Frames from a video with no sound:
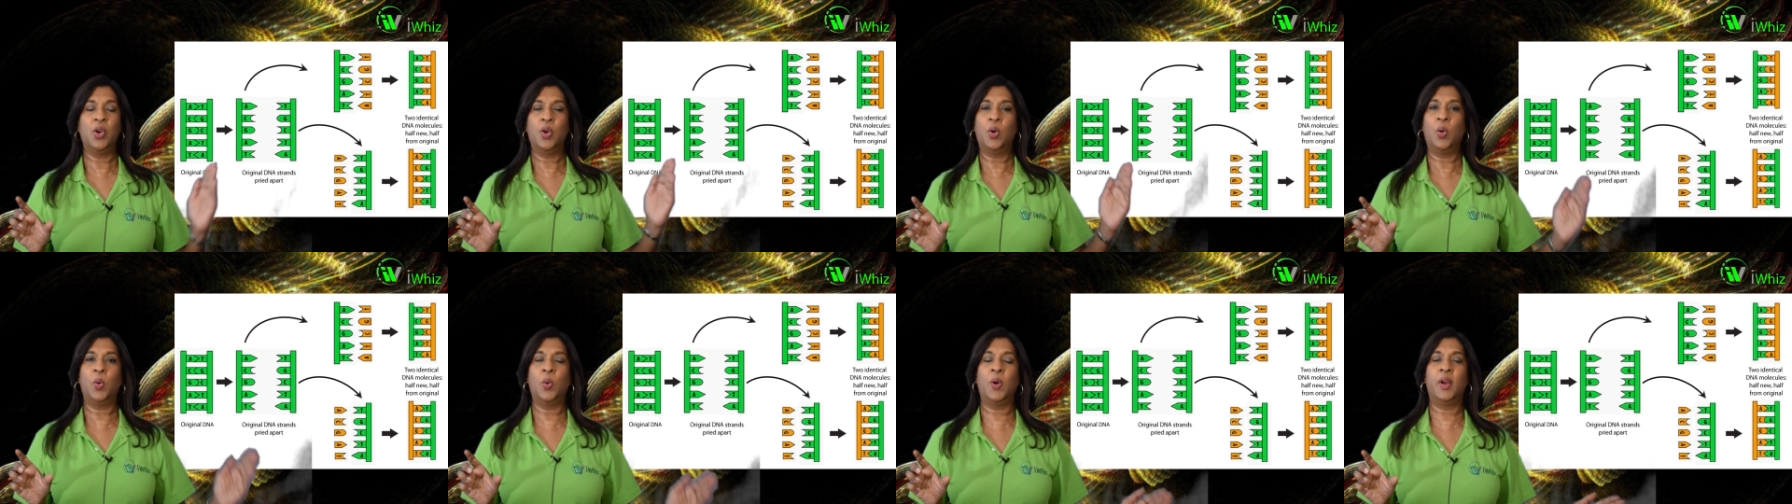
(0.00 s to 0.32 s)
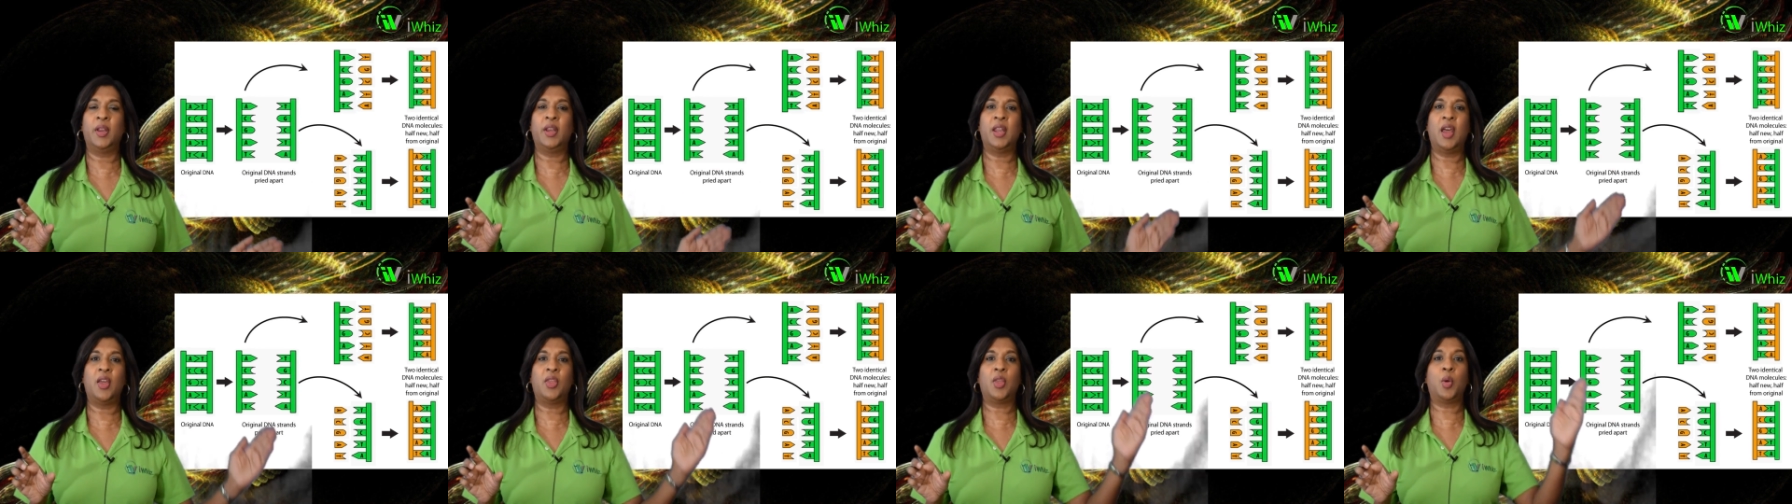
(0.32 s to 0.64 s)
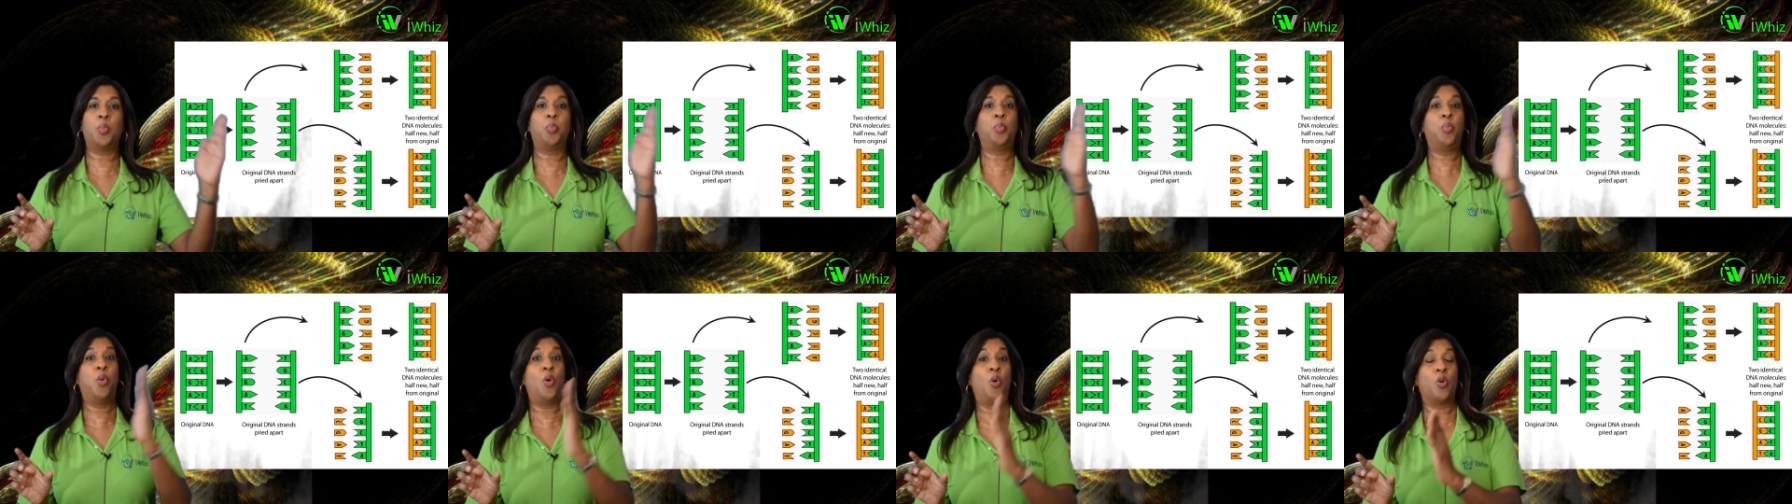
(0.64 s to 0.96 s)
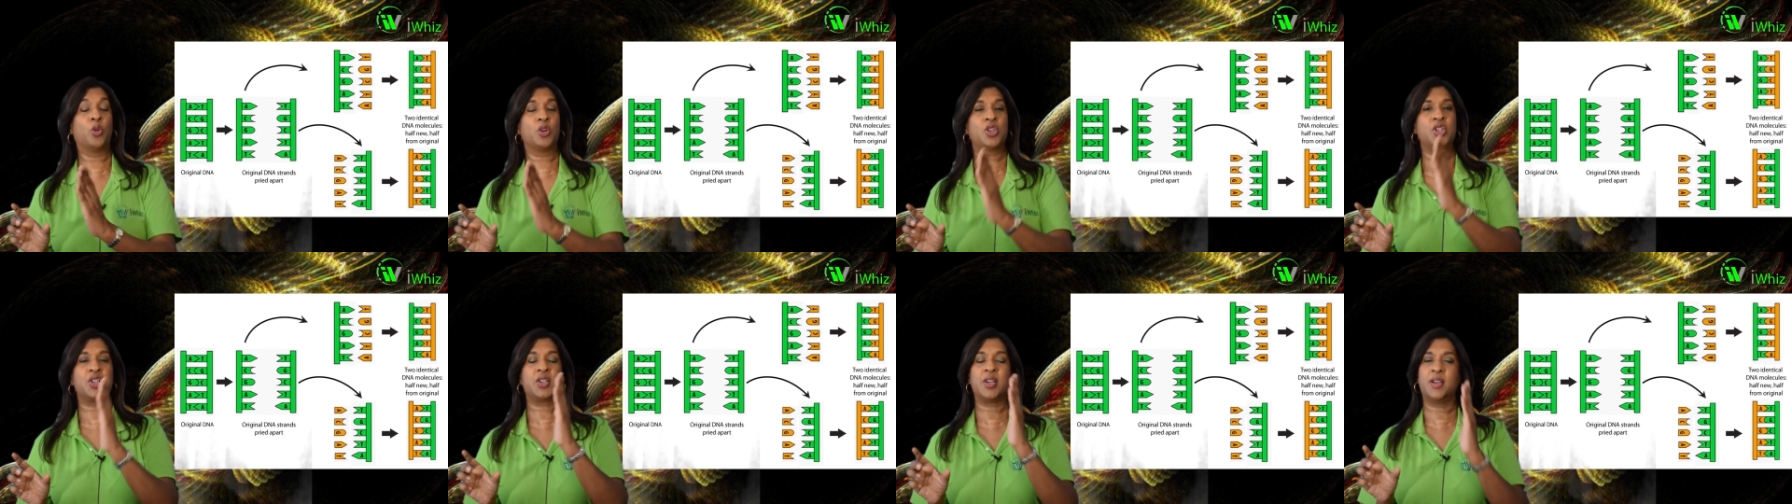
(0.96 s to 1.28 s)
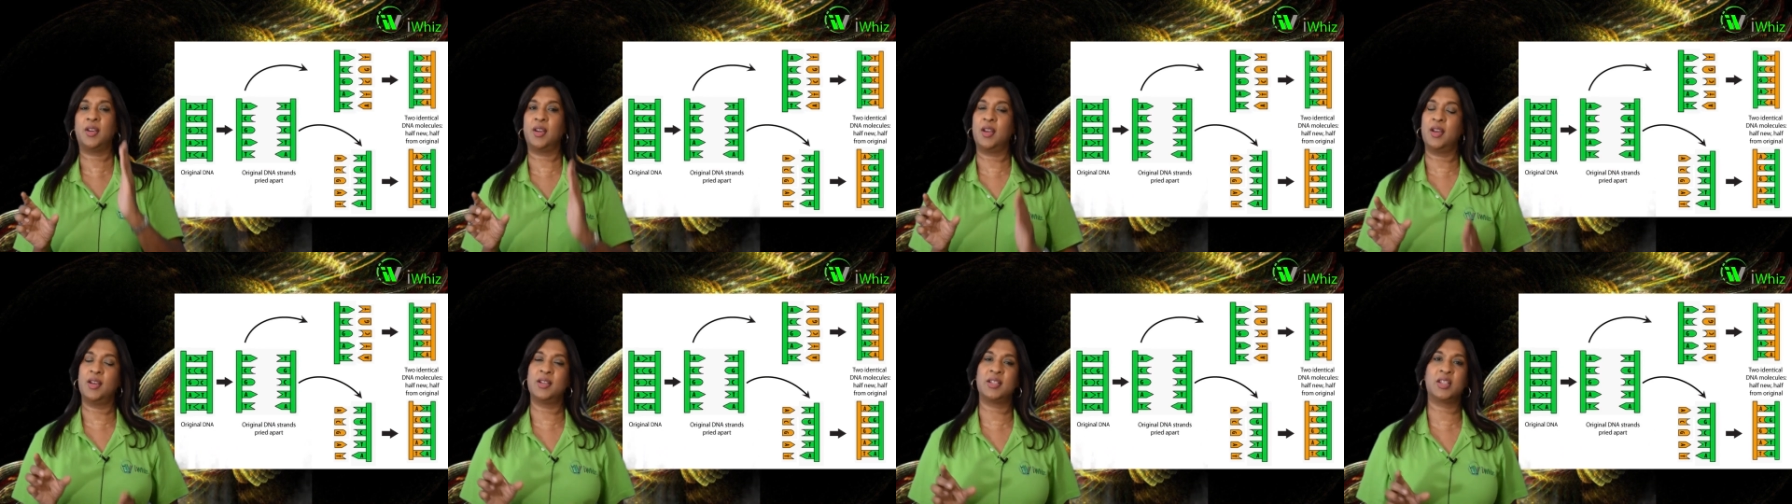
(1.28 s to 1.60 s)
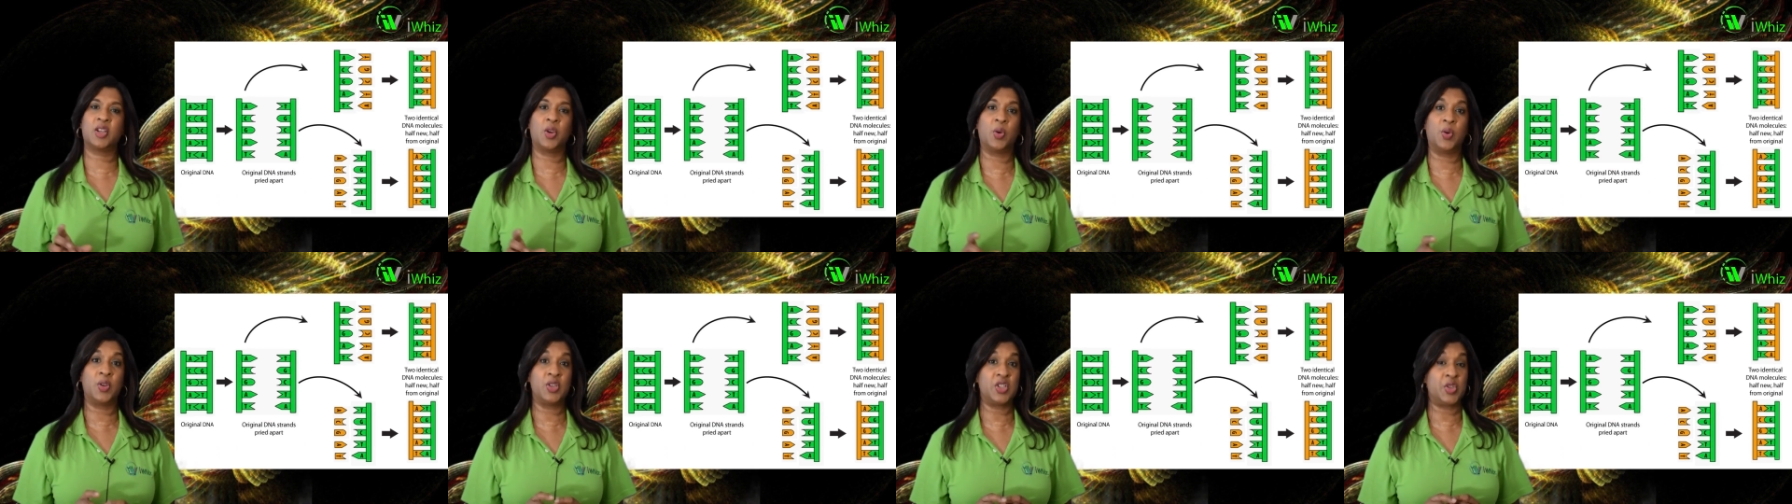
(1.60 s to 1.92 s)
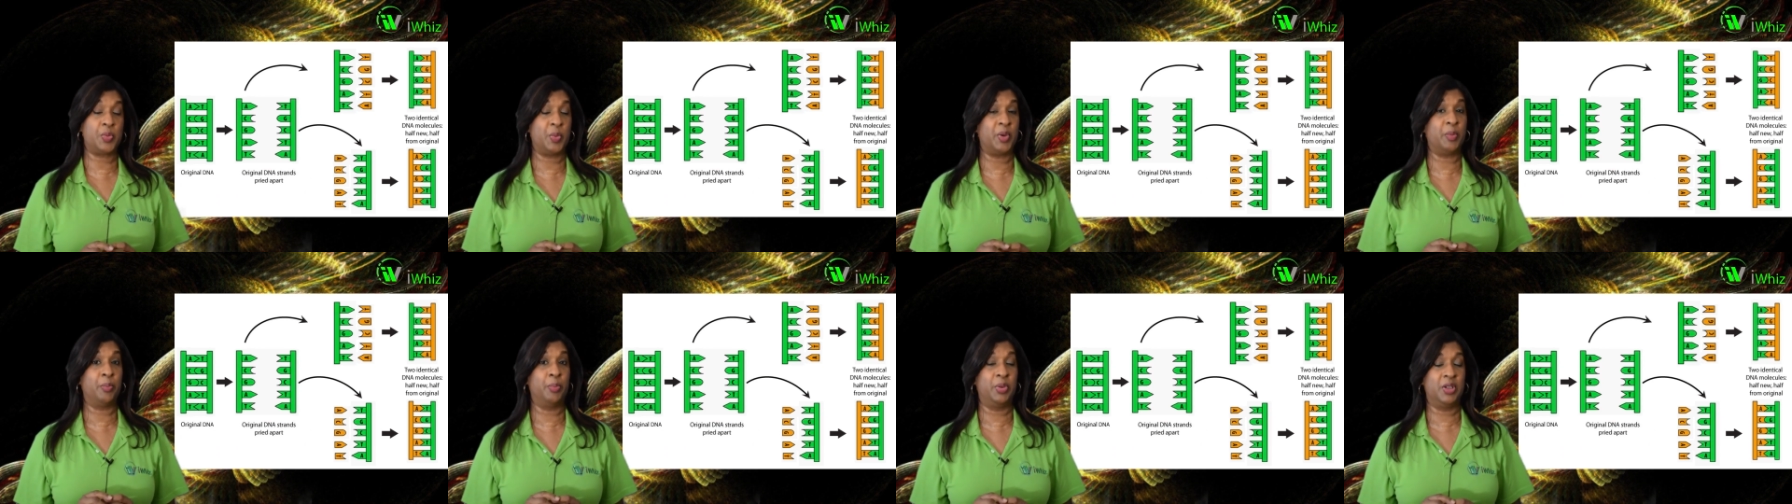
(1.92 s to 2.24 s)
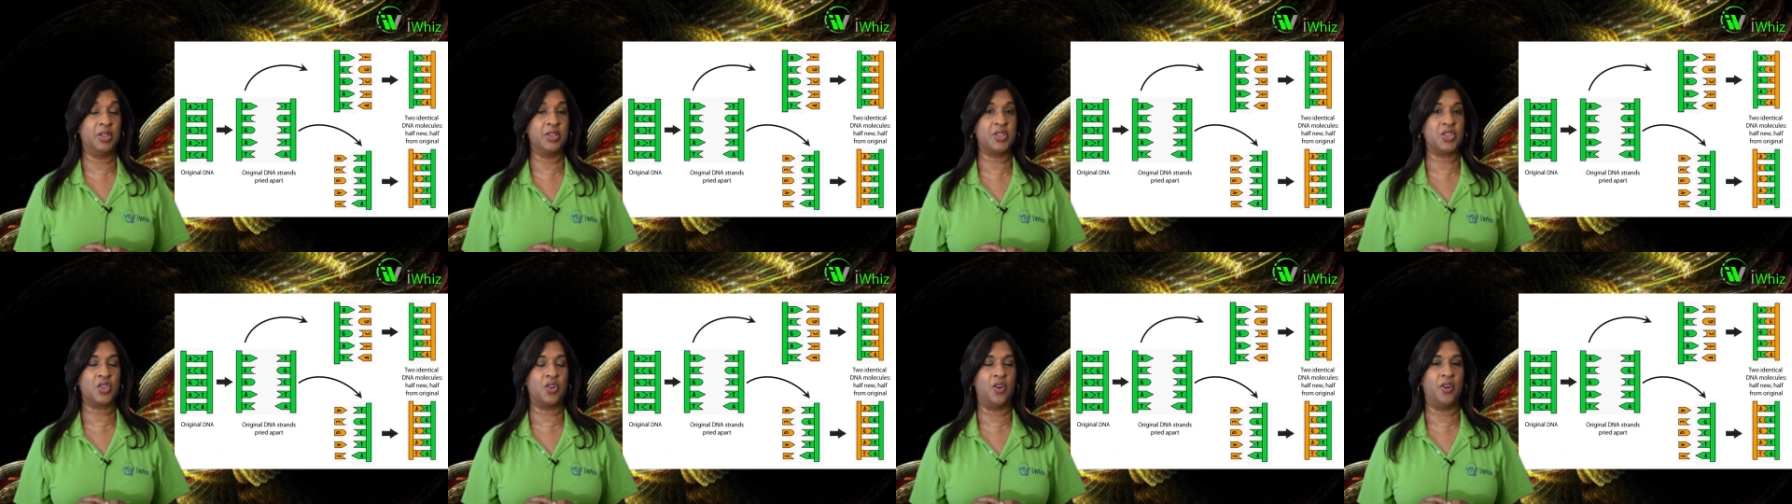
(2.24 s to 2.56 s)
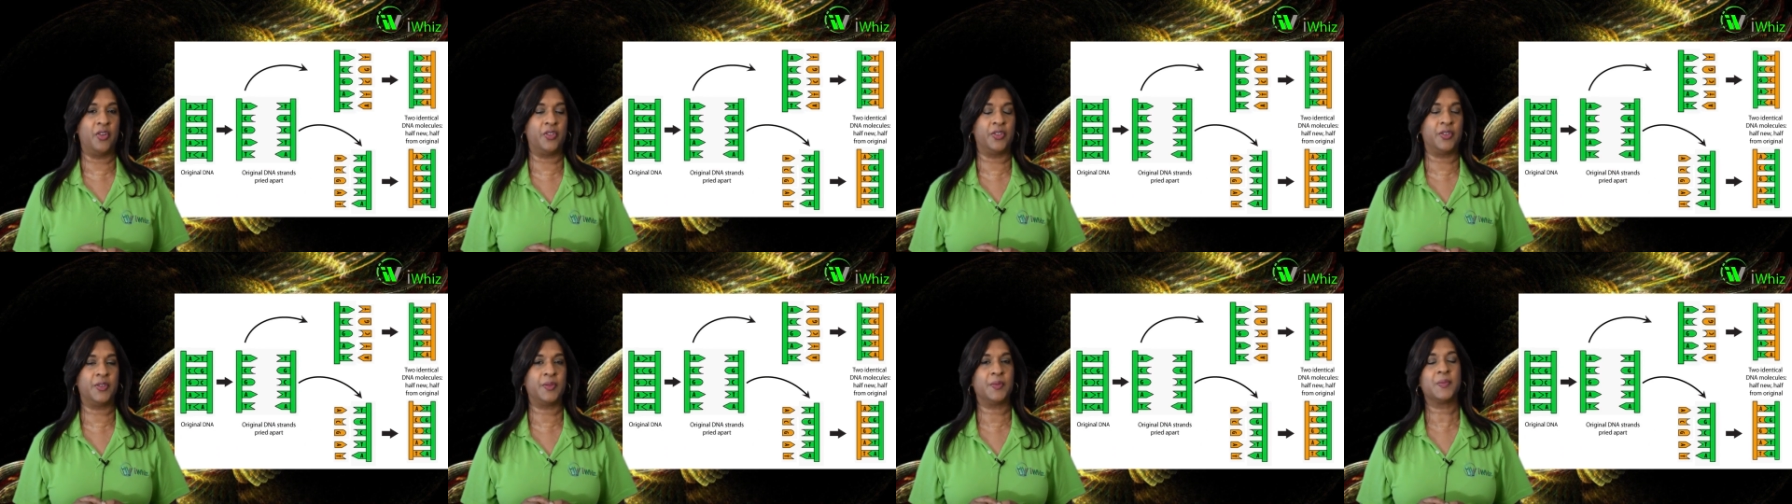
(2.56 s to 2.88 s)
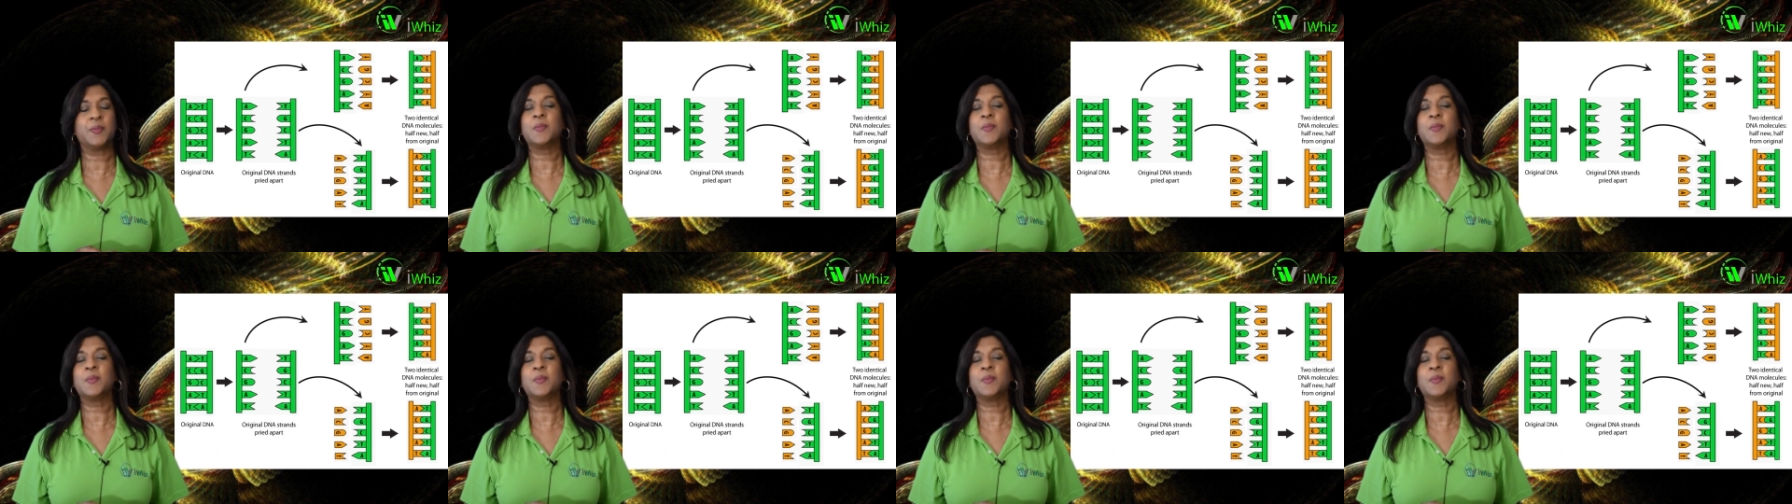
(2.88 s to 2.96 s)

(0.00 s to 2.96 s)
or another portion is going to be built on.